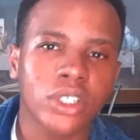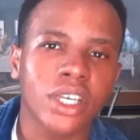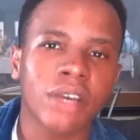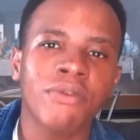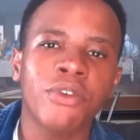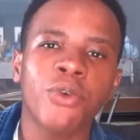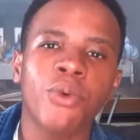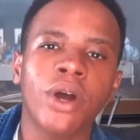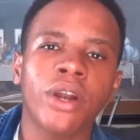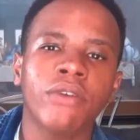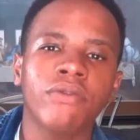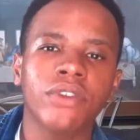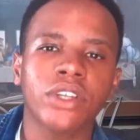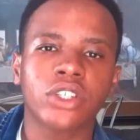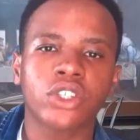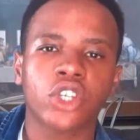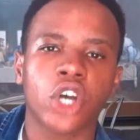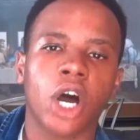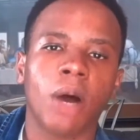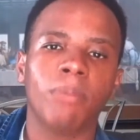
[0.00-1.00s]
every one of the
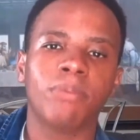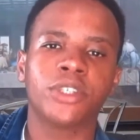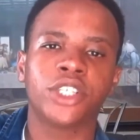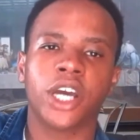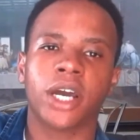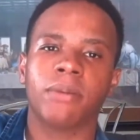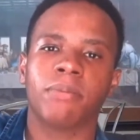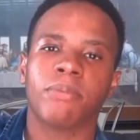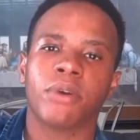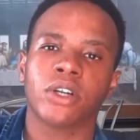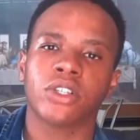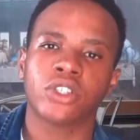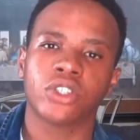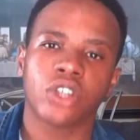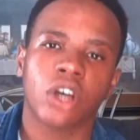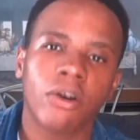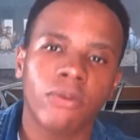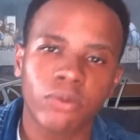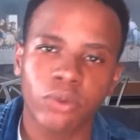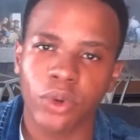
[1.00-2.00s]
top chatbot
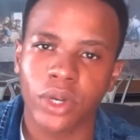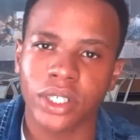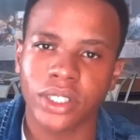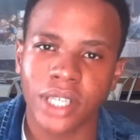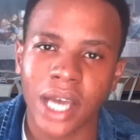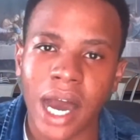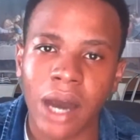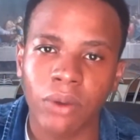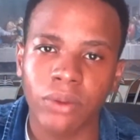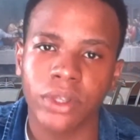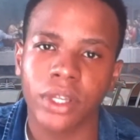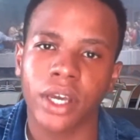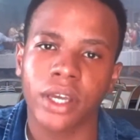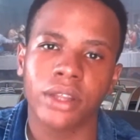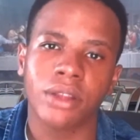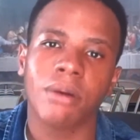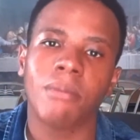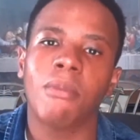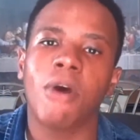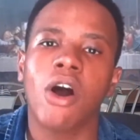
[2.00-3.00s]
softwares out there in
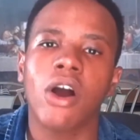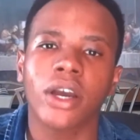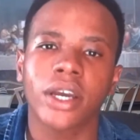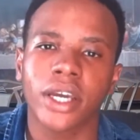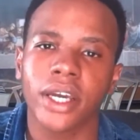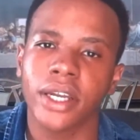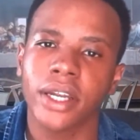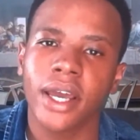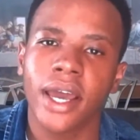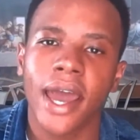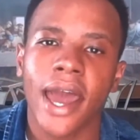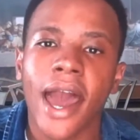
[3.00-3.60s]
the market